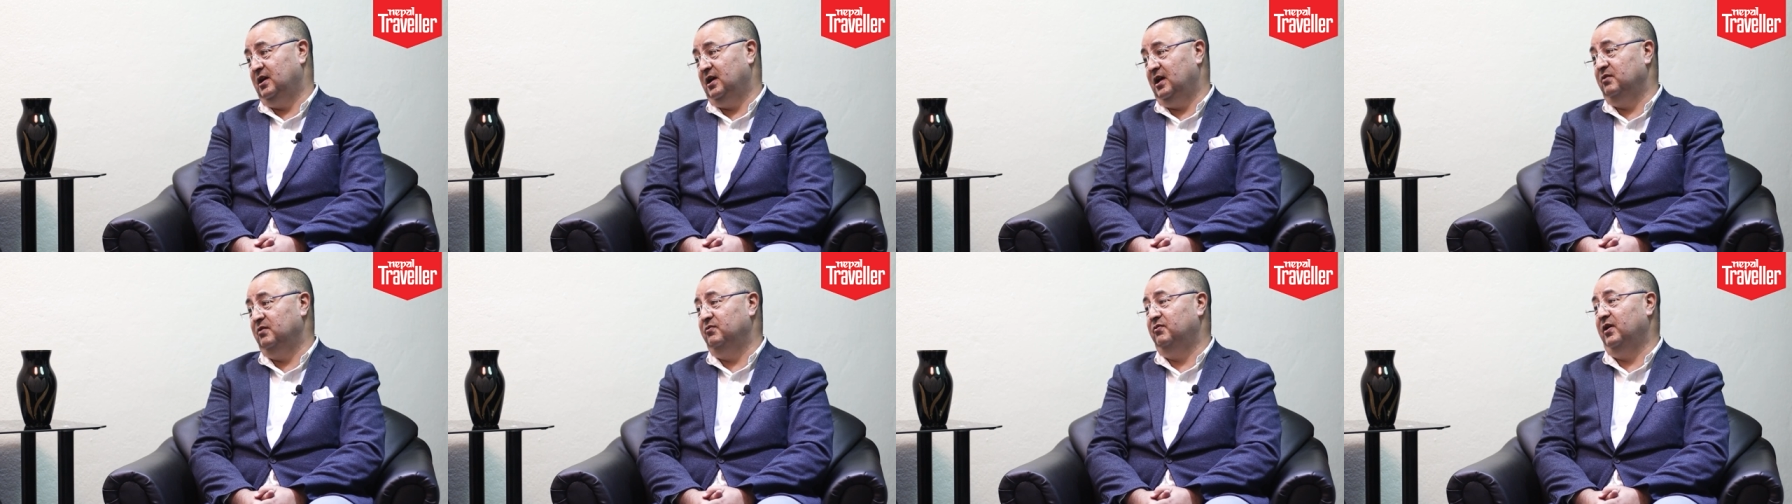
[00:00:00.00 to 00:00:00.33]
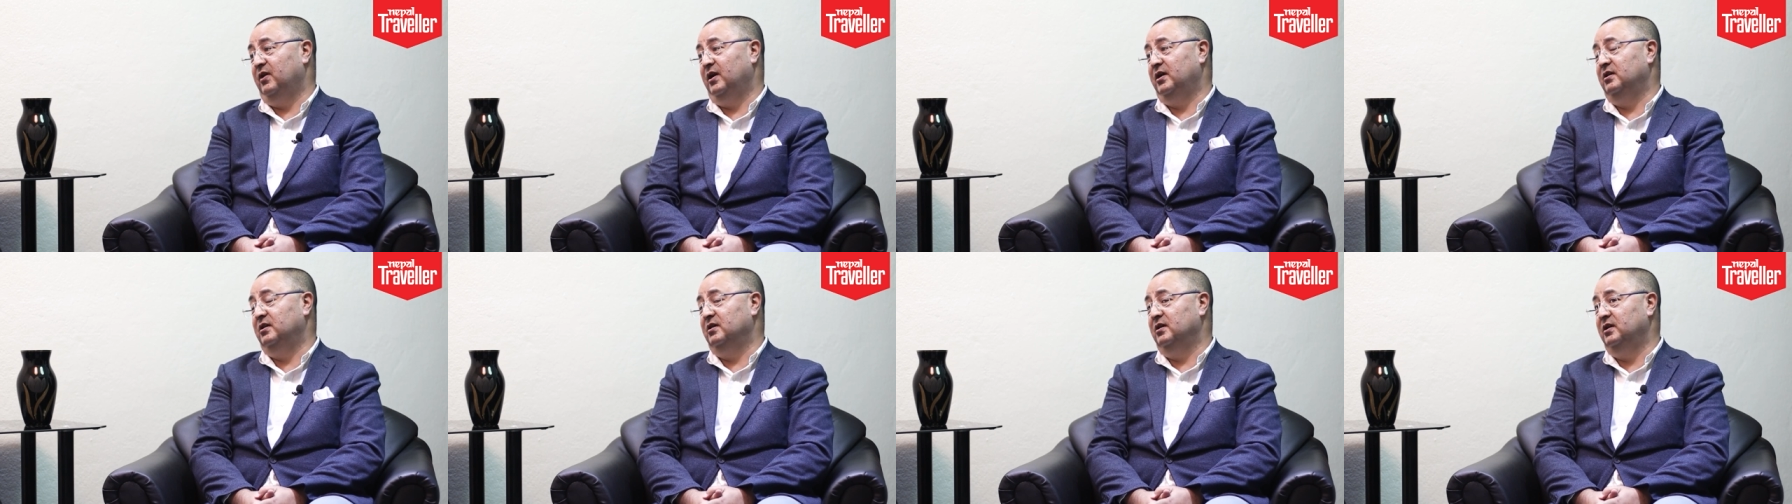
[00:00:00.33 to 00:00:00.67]
And
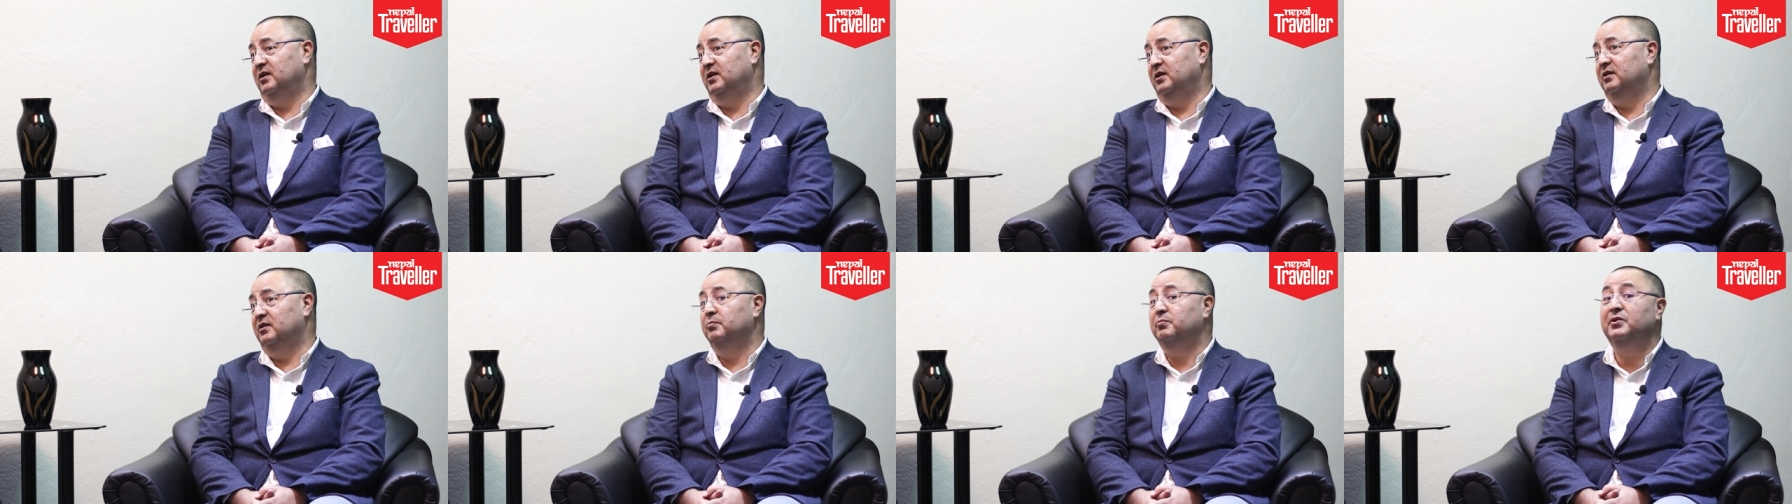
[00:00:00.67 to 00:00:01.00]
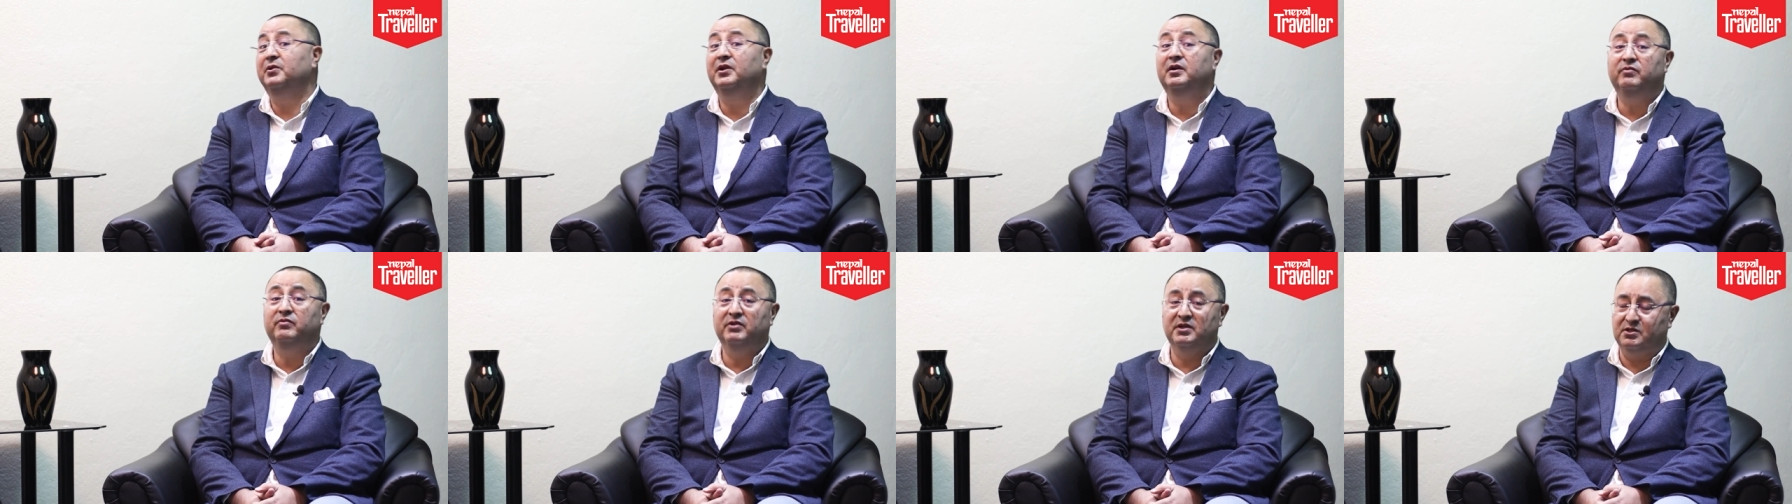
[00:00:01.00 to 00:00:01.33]
finally, the
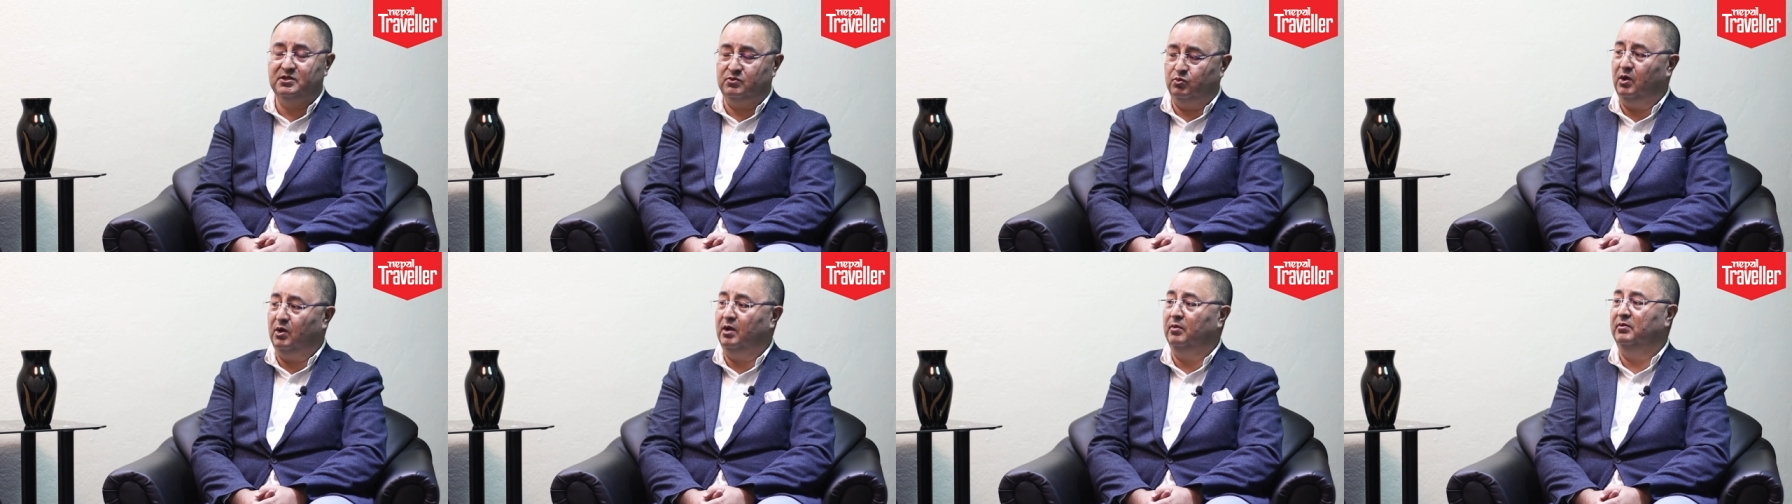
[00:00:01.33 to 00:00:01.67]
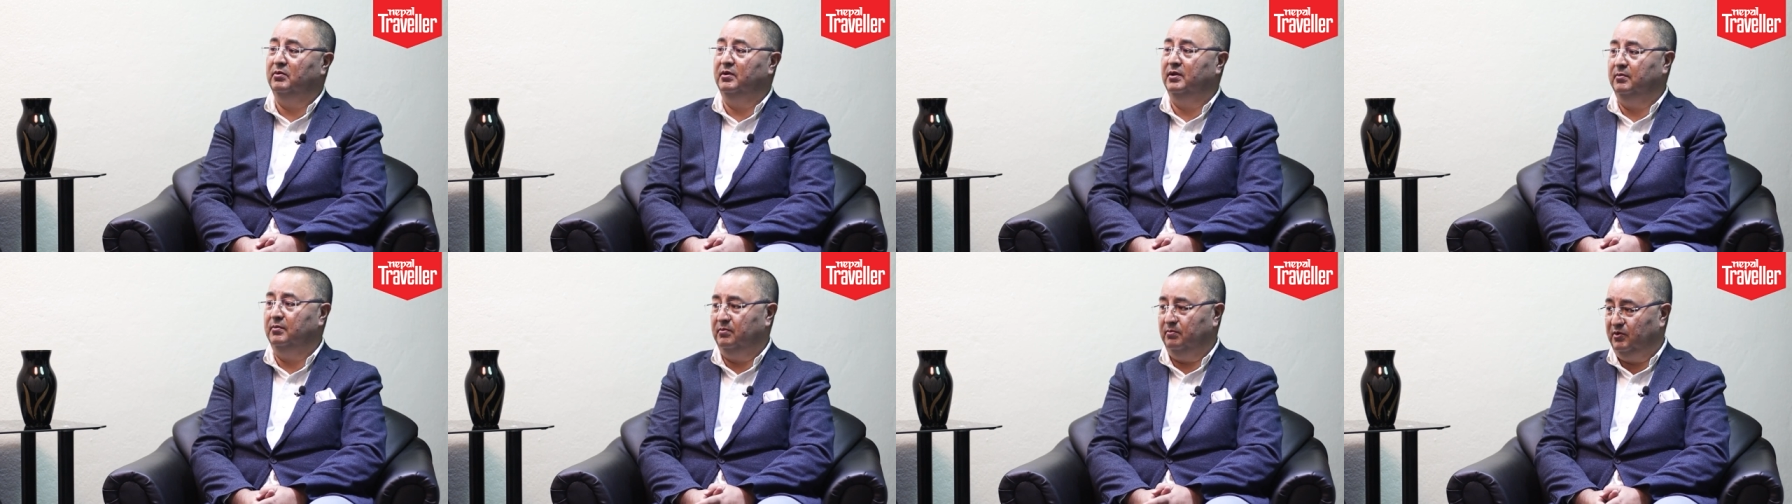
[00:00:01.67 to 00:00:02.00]
previous
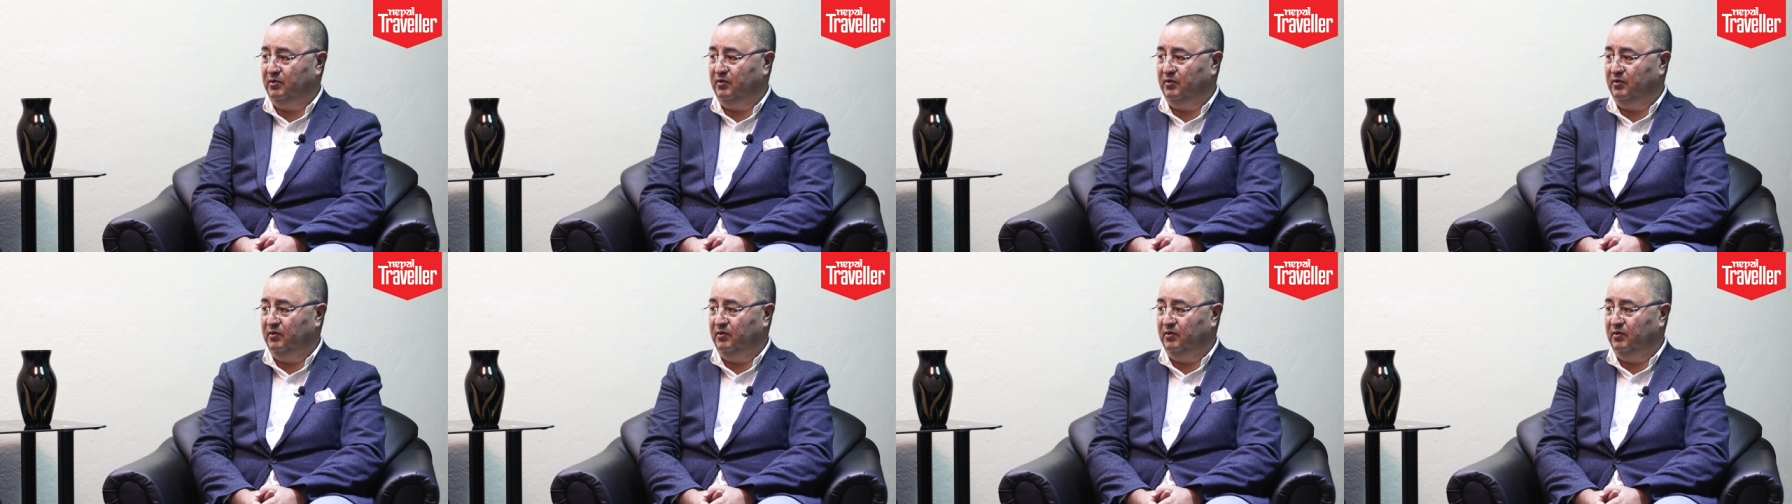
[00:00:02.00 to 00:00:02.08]
one,